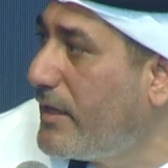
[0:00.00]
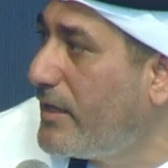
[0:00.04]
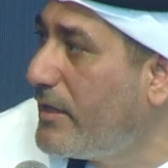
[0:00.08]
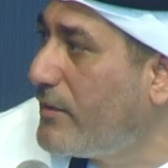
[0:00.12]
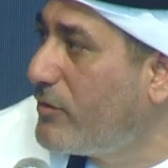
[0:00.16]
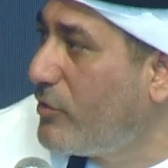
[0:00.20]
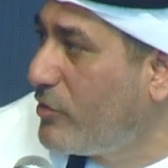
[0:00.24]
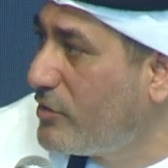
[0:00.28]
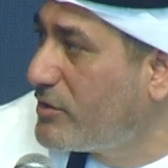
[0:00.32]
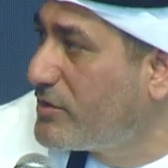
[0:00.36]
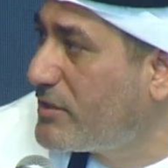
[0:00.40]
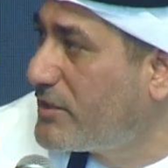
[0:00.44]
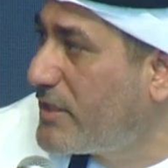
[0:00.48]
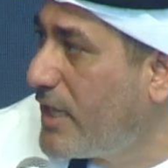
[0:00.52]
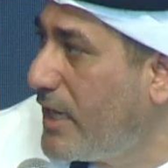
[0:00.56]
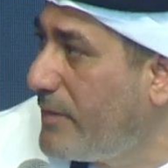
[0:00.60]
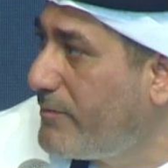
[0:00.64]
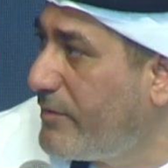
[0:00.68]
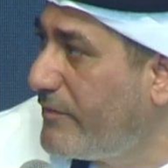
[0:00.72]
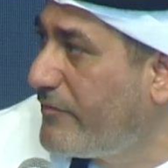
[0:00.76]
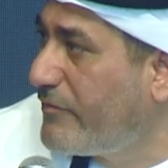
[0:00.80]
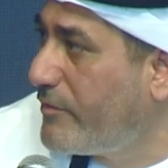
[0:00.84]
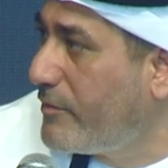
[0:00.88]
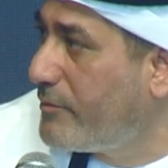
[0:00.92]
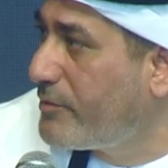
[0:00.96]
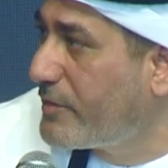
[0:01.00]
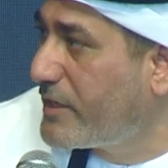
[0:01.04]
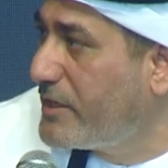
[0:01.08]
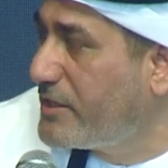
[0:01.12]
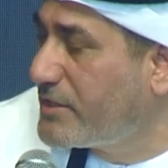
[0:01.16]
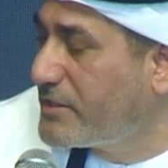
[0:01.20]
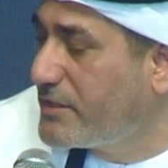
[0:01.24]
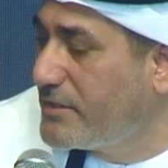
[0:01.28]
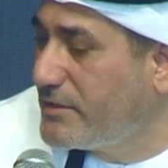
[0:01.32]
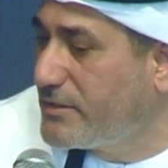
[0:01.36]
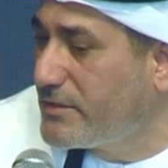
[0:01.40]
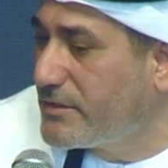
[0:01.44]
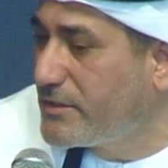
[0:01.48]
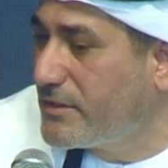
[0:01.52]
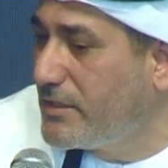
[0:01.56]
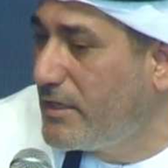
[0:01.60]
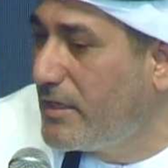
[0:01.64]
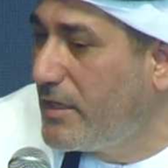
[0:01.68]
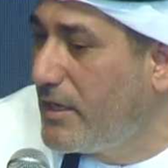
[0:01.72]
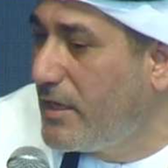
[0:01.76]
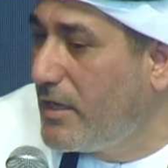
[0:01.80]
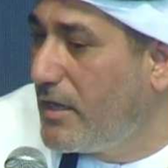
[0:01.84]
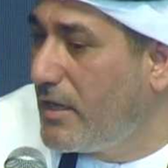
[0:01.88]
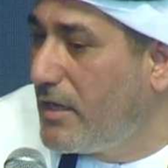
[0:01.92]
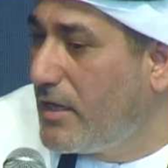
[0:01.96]
those type of operations.
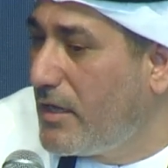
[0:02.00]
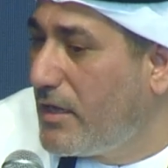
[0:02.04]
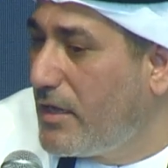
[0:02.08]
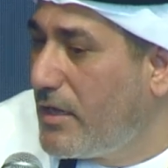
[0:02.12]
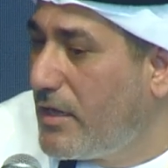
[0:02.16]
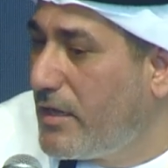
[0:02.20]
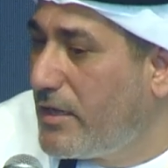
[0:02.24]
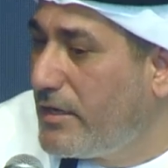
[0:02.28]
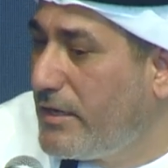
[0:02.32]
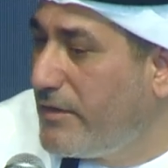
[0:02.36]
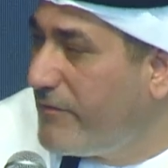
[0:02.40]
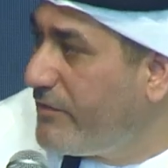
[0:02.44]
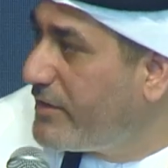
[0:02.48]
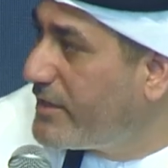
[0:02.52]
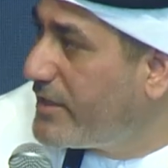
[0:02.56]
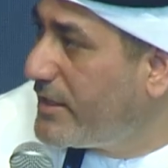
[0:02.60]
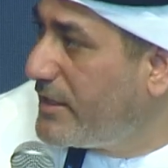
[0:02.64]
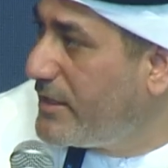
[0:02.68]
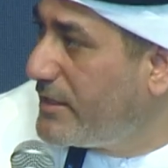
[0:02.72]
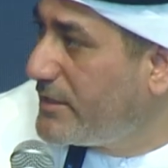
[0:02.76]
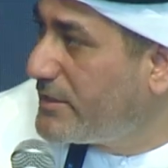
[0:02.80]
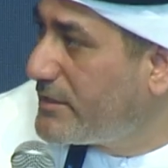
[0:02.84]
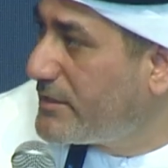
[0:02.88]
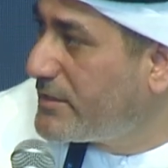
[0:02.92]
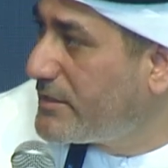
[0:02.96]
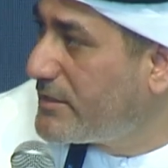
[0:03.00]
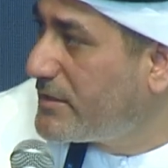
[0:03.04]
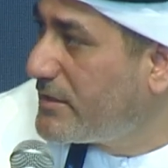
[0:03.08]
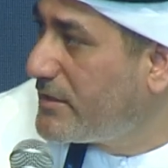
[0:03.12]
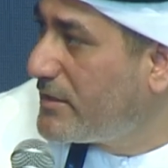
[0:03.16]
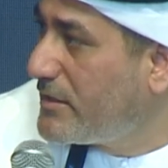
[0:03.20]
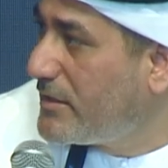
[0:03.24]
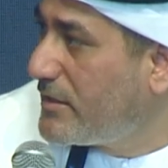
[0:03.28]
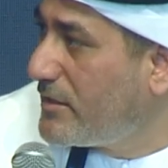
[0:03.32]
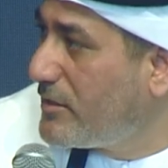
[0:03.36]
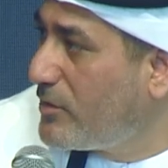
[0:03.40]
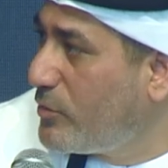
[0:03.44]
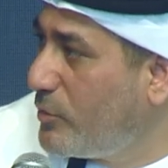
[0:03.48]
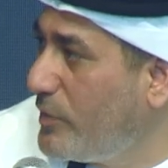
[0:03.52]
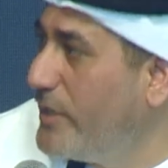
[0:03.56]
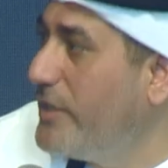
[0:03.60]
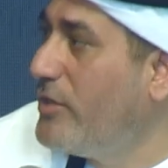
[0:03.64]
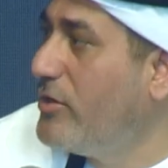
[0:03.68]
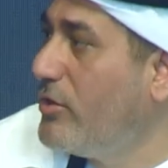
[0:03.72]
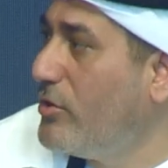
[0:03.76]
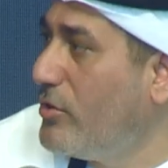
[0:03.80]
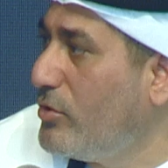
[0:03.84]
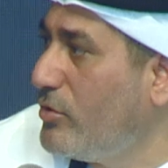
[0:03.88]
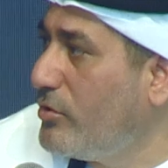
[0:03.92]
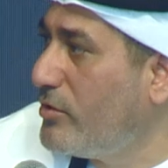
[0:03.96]
Nevertheless, we
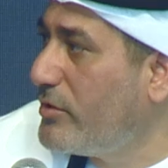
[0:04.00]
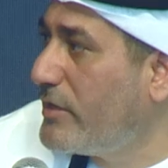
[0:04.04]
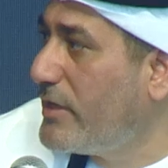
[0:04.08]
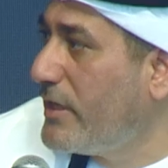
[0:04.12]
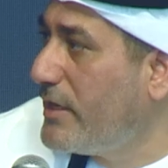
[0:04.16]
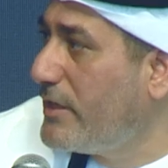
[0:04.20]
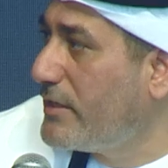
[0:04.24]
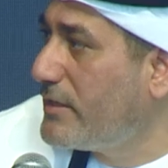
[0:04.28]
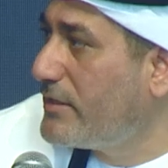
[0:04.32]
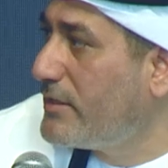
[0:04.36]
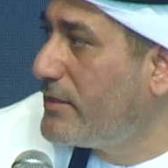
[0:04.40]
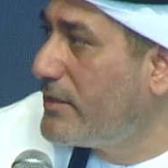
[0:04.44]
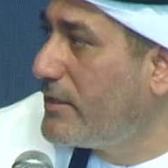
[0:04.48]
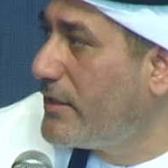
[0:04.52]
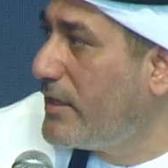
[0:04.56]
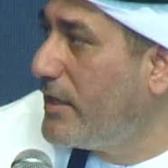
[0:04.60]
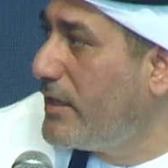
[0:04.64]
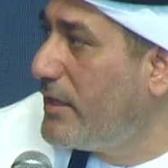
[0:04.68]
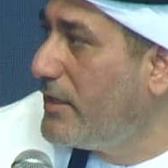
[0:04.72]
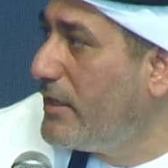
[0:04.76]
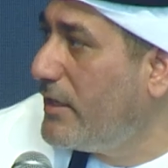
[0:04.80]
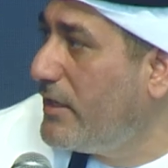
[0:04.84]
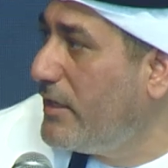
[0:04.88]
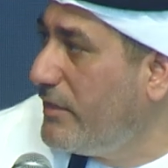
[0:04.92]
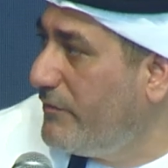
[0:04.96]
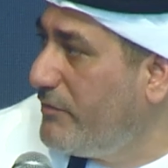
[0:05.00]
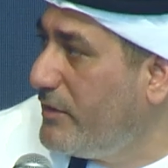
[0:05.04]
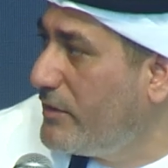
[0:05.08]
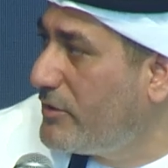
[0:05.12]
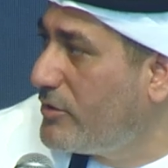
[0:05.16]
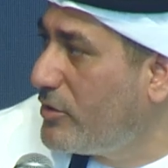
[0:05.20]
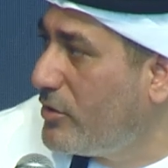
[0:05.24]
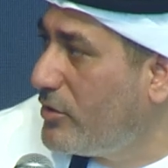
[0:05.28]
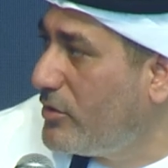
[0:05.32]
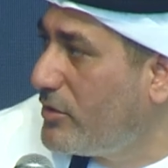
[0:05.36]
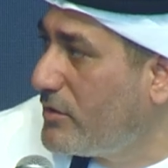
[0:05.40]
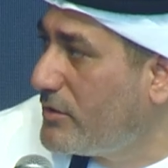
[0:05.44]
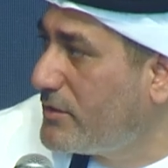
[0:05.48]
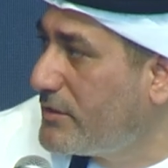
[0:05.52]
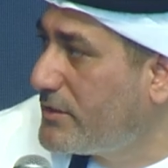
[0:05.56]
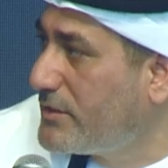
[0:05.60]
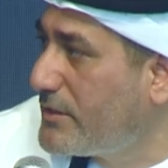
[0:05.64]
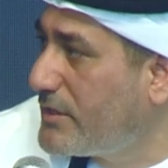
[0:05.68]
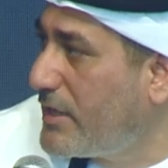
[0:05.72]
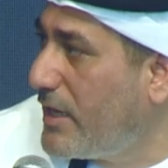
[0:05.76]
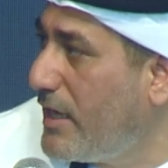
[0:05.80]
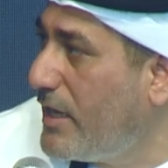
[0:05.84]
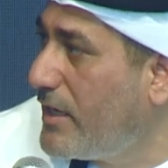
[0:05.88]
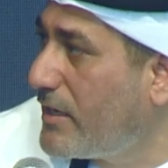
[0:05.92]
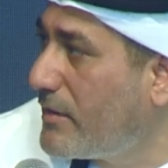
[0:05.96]
know that
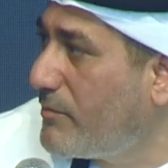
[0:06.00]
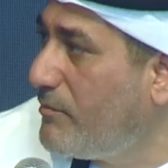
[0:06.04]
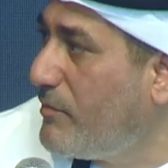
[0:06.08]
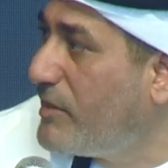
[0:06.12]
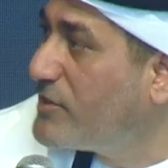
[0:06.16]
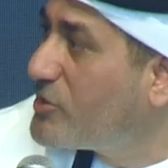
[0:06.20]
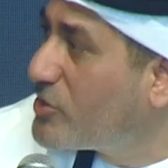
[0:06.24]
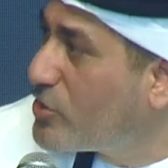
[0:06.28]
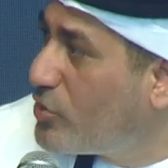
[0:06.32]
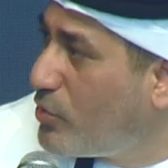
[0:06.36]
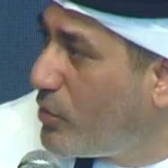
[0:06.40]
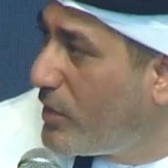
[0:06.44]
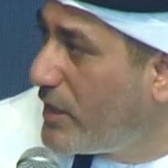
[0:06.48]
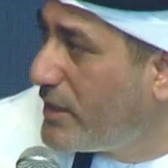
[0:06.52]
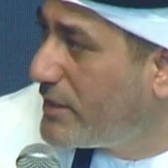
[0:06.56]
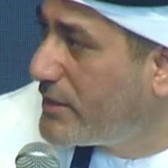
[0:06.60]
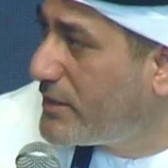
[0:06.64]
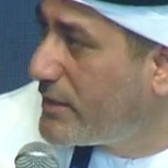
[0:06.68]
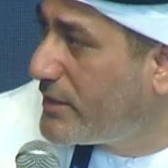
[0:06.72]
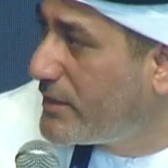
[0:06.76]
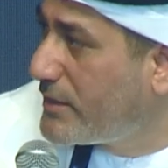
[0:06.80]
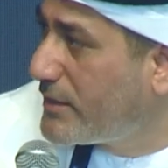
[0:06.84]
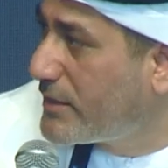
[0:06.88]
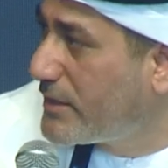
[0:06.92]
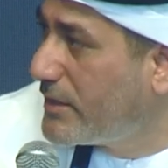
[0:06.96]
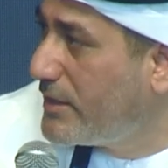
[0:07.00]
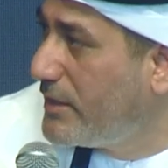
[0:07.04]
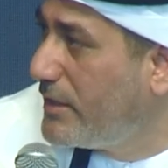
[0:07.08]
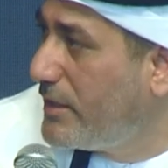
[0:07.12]
eVTOLs are much quieter